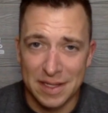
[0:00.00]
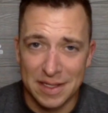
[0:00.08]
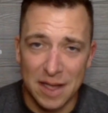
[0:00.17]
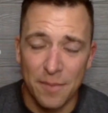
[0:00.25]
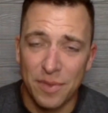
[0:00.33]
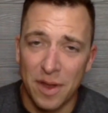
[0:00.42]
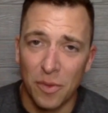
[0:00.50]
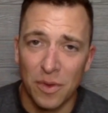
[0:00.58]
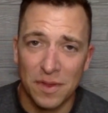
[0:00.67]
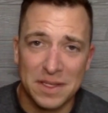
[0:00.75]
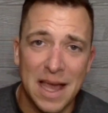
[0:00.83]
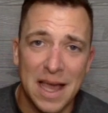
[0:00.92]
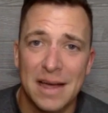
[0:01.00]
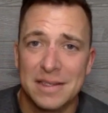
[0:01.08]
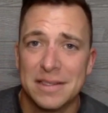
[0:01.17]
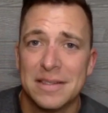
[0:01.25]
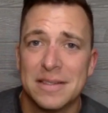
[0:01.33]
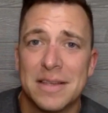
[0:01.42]
It's up there with
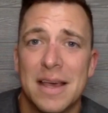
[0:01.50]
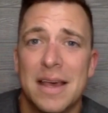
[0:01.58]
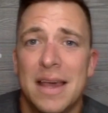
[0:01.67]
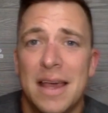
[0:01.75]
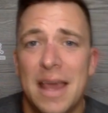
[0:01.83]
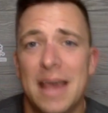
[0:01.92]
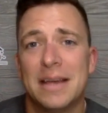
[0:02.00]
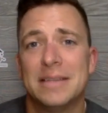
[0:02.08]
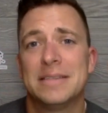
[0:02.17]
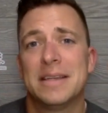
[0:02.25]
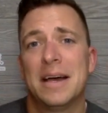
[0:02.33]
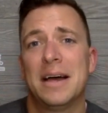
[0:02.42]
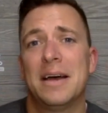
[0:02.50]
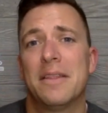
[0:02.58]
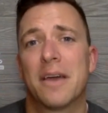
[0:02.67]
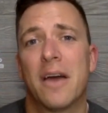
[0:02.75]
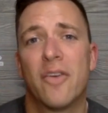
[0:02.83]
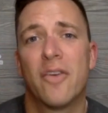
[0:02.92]
taxes and uh,
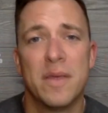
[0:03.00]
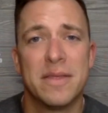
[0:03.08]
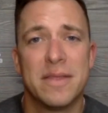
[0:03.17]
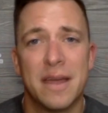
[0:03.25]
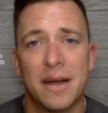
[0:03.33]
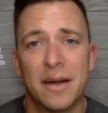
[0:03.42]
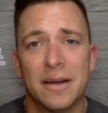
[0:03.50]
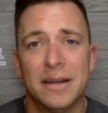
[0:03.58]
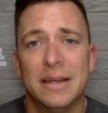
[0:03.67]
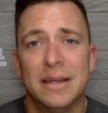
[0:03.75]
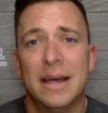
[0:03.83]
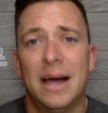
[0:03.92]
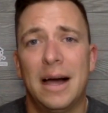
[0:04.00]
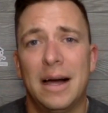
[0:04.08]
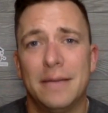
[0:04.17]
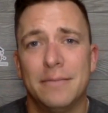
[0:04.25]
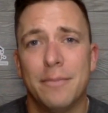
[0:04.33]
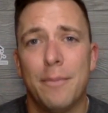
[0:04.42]
the government there,
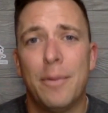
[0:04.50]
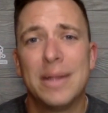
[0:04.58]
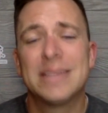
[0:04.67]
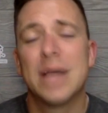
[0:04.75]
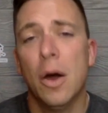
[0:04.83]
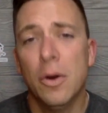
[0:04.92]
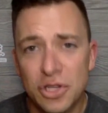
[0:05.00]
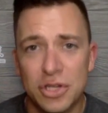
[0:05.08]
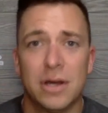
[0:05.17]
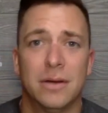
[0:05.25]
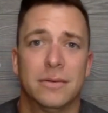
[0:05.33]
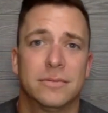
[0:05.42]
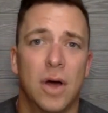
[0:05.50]
um, but it's OSHA.